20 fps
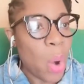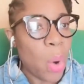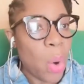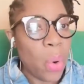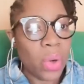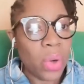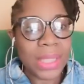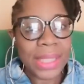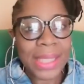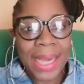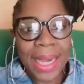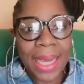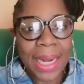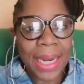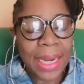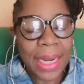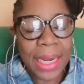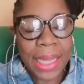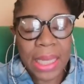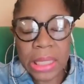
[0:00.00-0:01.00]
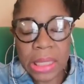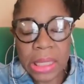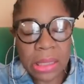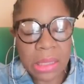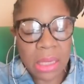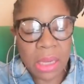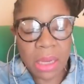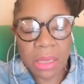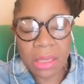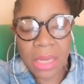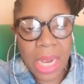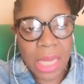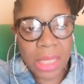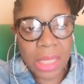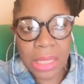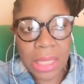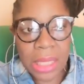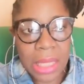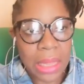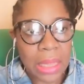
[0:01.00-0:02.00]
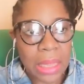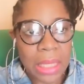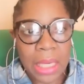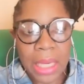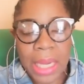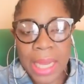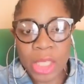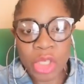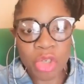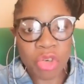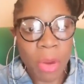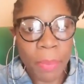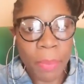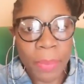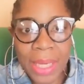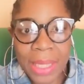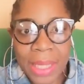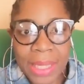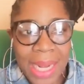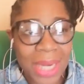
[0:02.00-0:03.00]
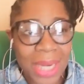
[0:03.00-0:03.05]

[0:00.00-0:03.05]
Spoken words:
or taking links, an article link and dropping it,